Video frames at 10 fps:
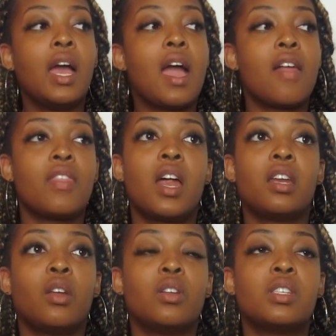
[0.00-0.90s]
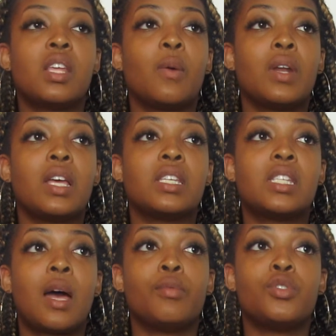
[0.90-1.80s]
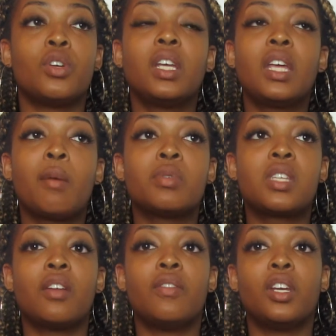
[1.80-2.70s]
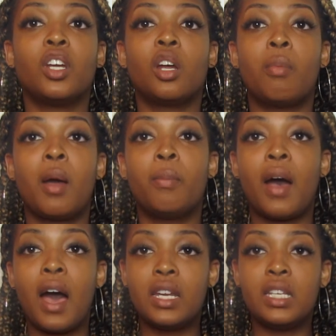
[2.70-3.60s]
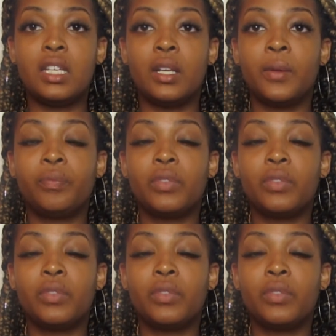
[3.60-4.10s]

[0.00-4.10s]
And then I noticed that when I stopped drinking apple cider vinegar, my body,